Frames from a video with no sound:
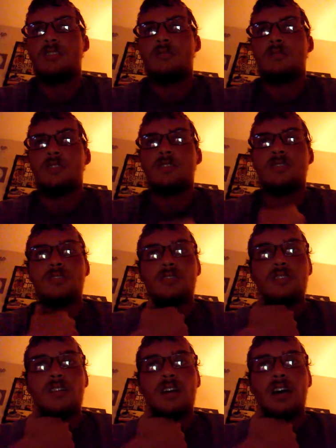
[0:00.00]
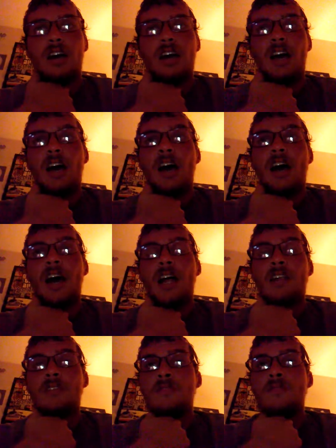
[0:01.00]
which I
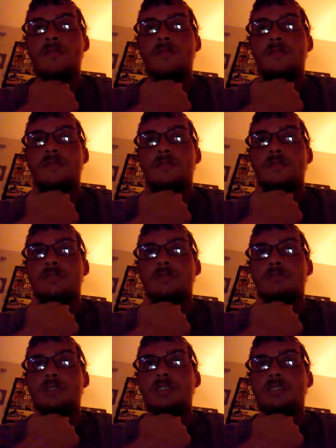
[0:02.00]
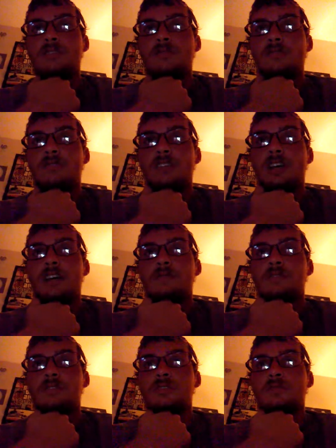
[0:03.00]
don't demean
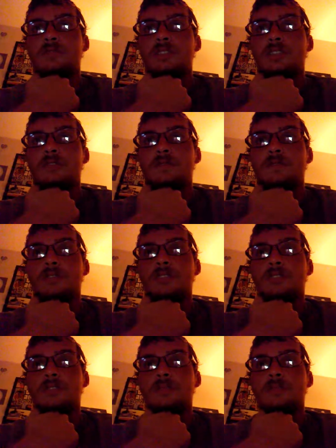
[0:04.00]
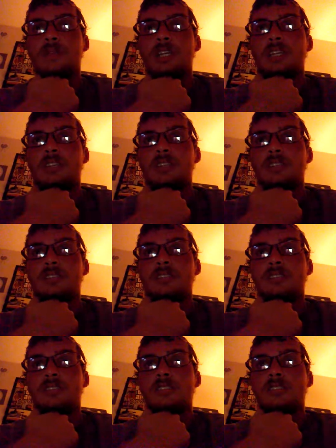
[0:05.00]
Avril Lavigne for making this
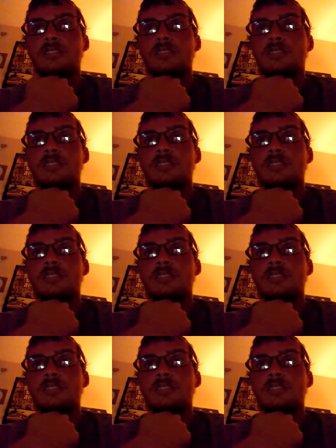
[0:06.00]
song.